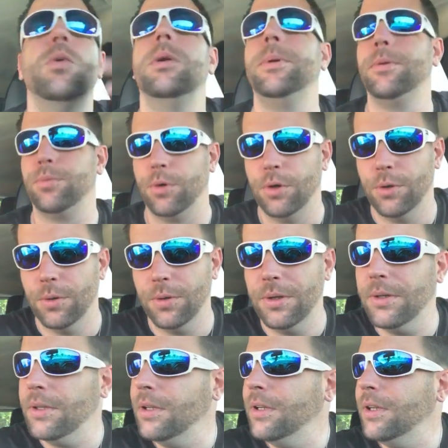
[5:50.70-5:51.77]
want to be rude.
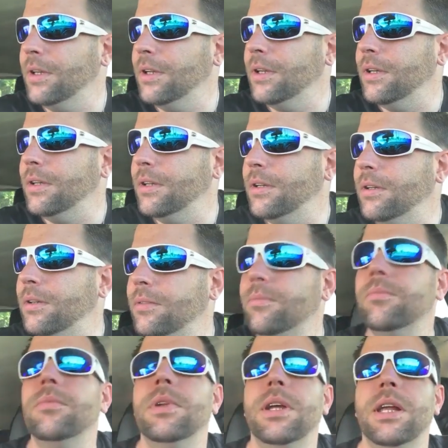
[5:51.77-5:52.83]

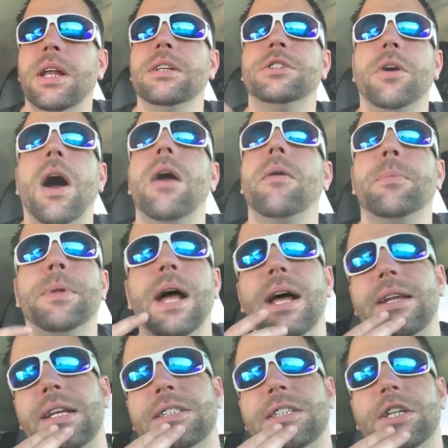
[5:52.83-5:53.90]
So I replied
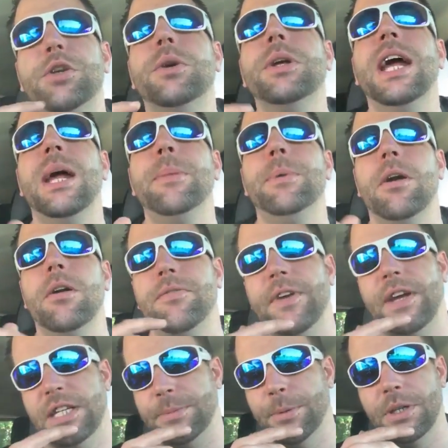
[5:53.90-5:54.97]
and I said, you can add me on
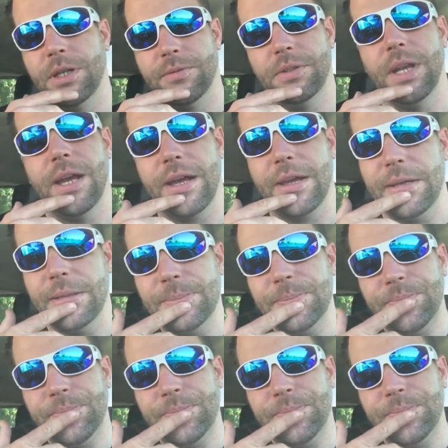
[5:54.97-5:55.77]
Facebook if you'd like,